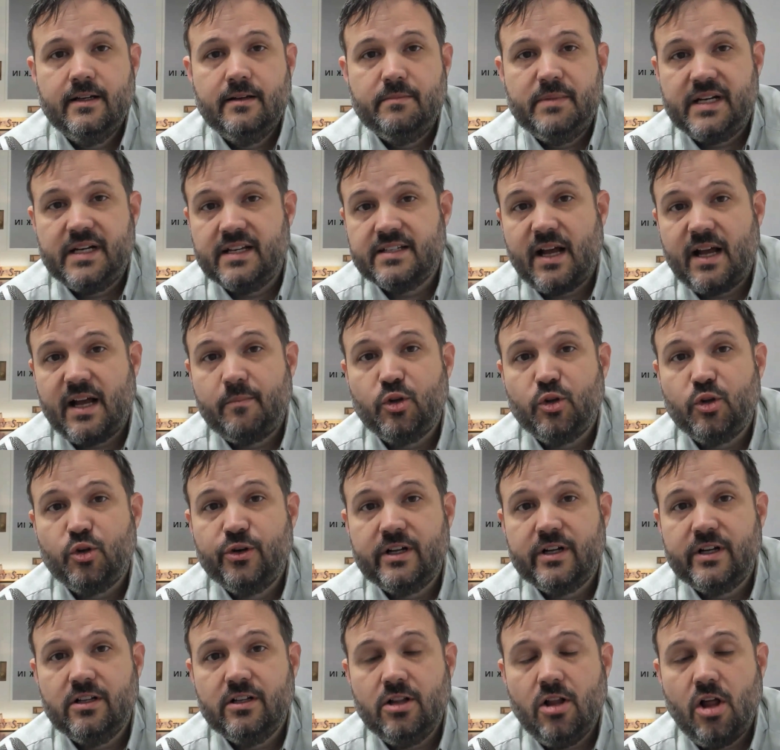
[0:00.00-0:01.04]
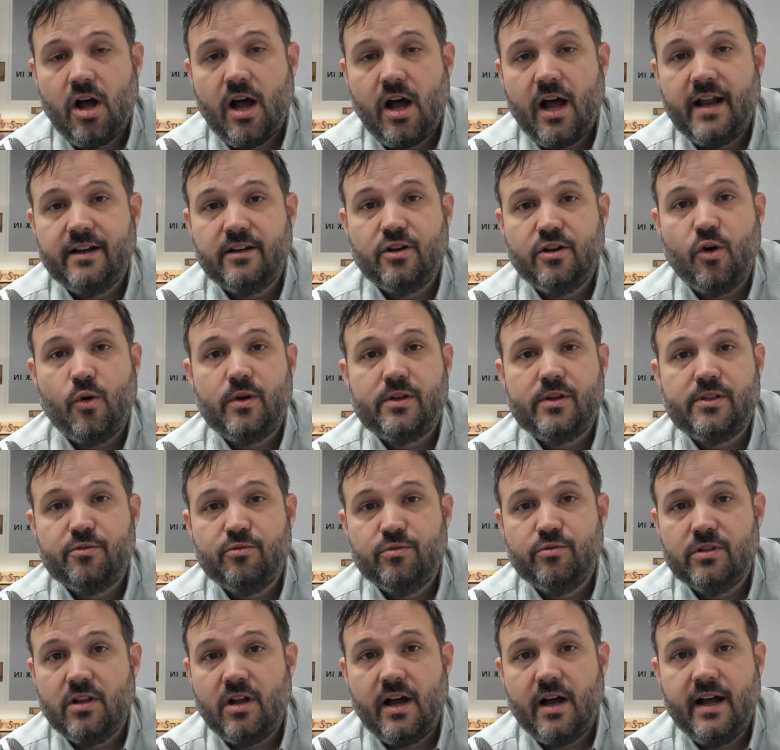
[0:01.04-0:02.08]
Because I'm learning a lot and going
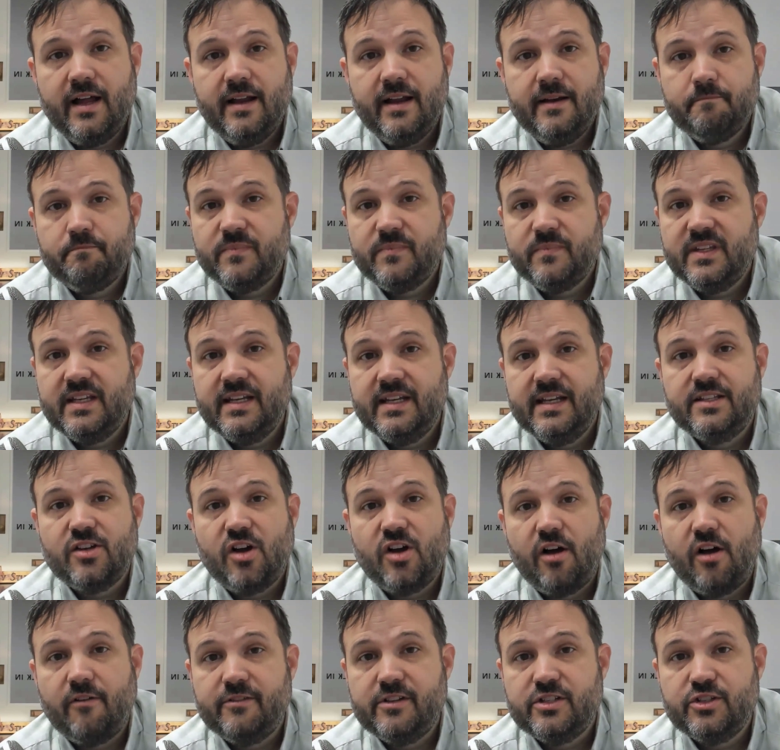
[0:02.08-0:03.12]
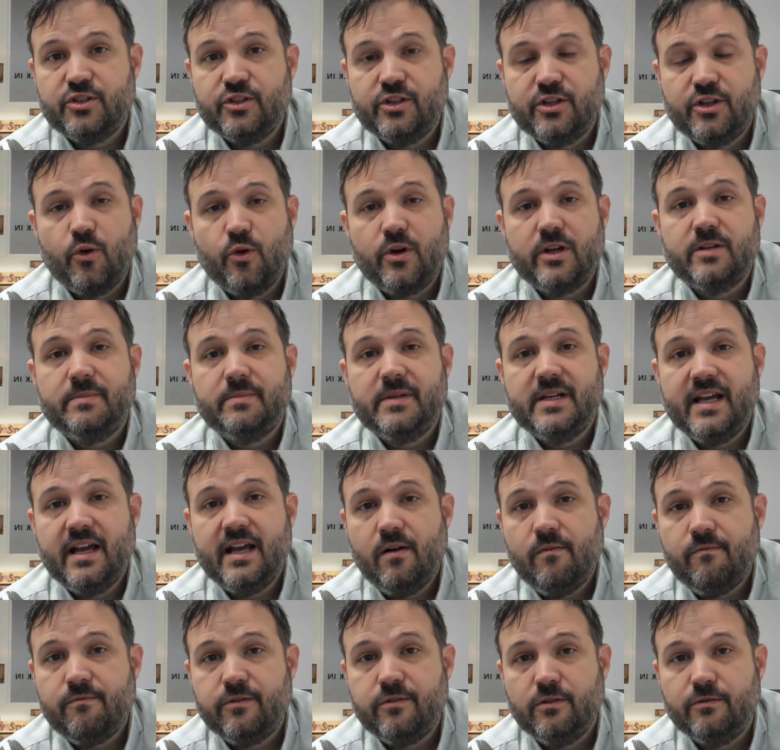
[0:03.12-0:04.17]
through a lot, it's obviously going to be
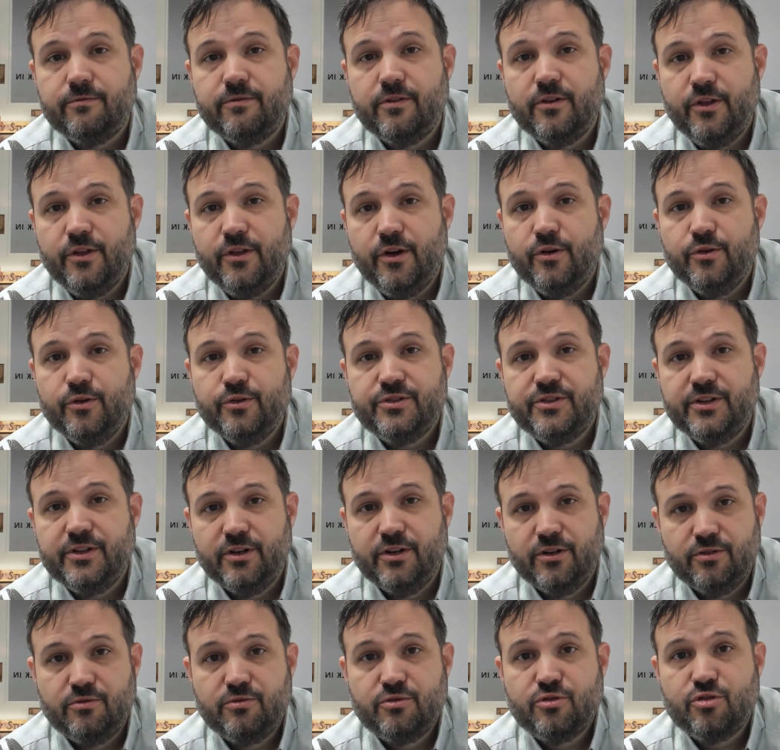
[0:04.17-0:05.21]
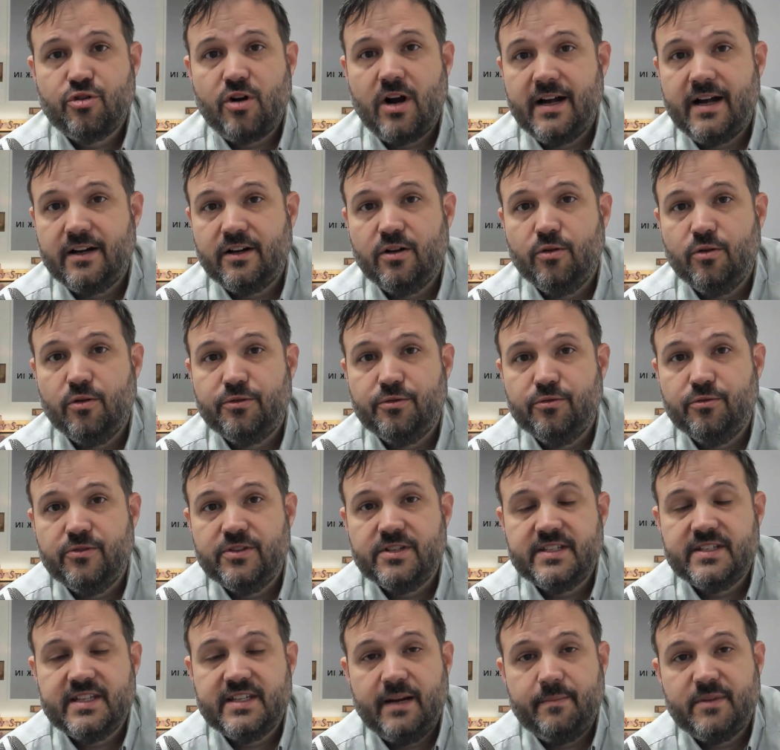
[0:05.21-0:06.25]
helpful for those that are trying to go through the
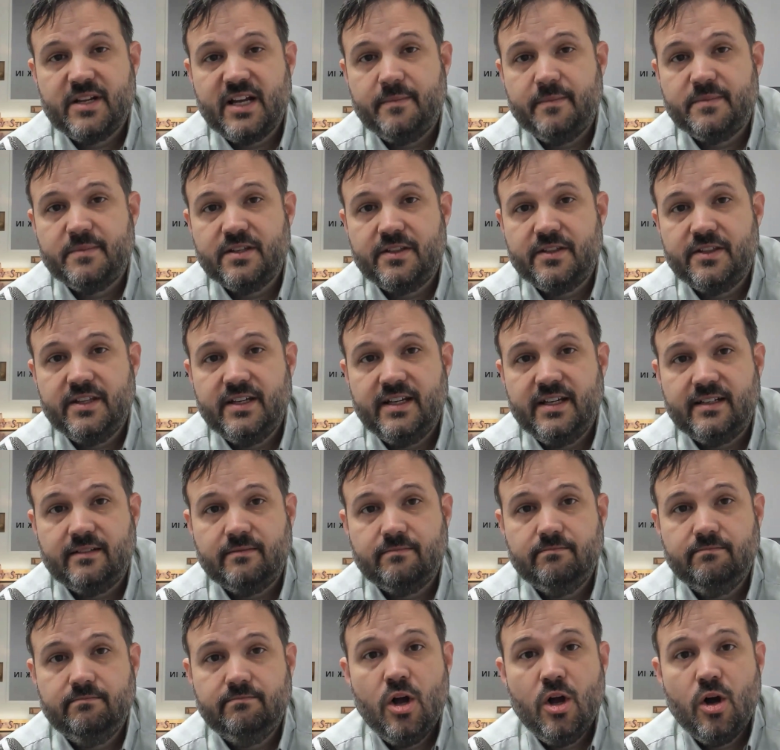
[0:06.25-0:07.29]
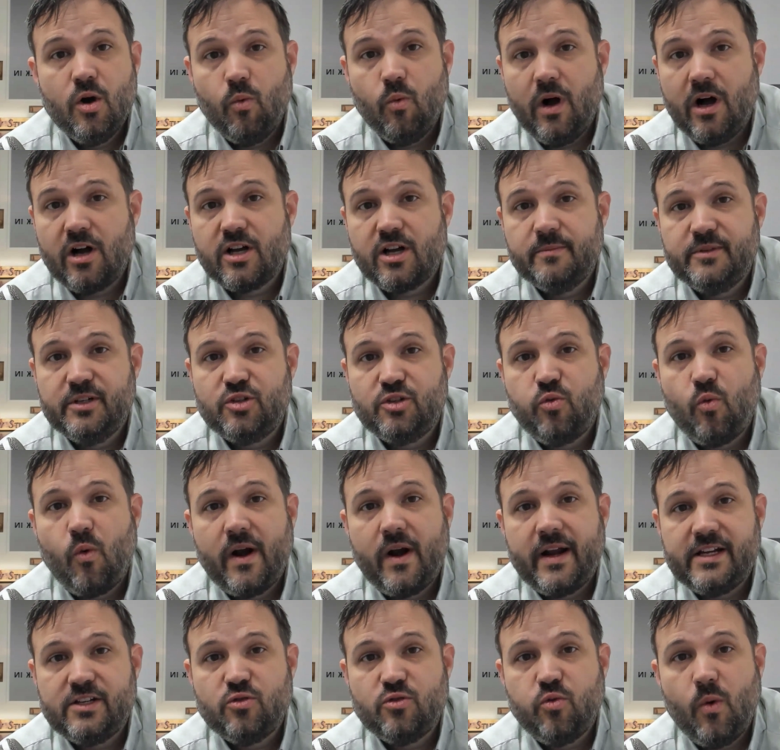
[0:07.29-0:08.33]
same types of thing. Welcome to
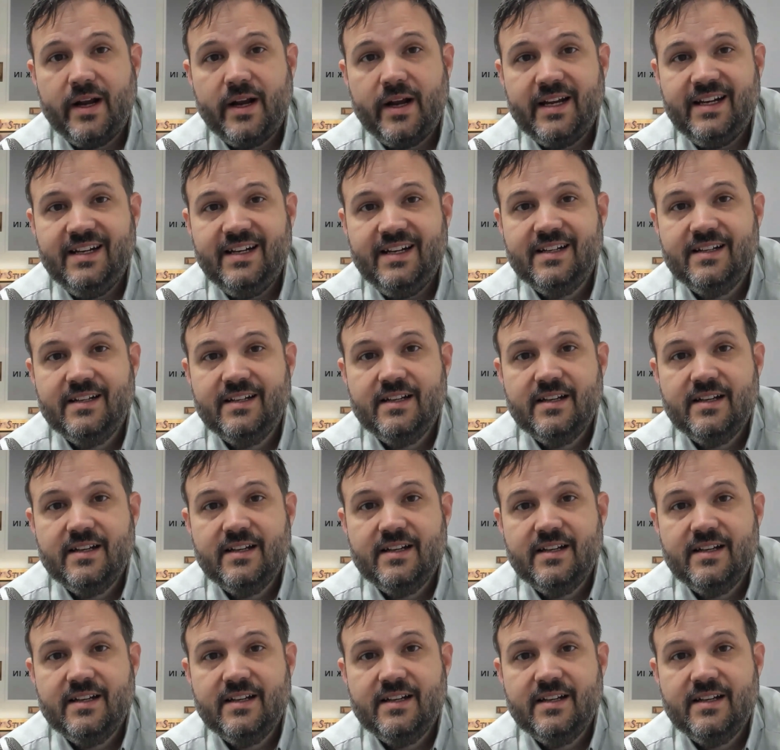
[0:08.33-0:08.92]
2020.